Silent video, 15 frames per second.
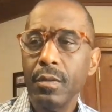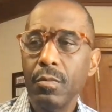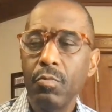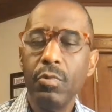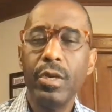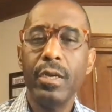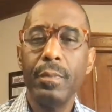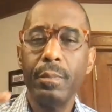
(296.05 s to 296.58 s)

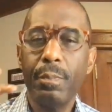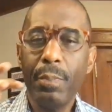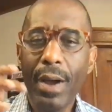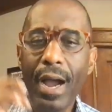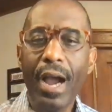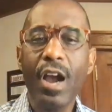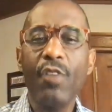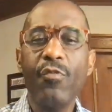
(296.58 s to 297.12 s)
when
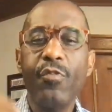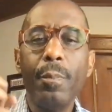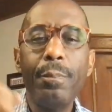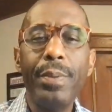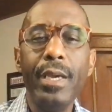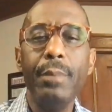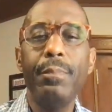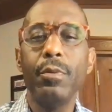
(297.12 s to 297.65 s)
powerful
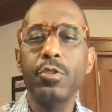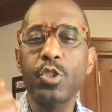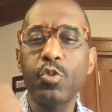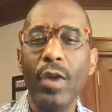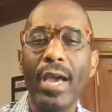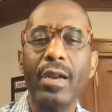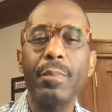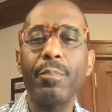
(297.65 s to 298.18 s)
people
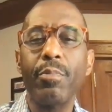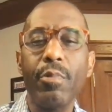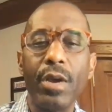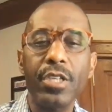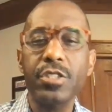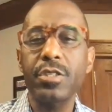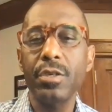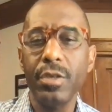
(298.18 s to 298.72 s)
try to
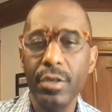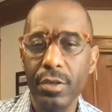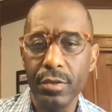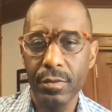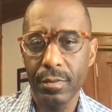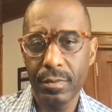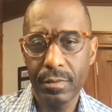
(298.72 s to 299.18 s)
pressure you?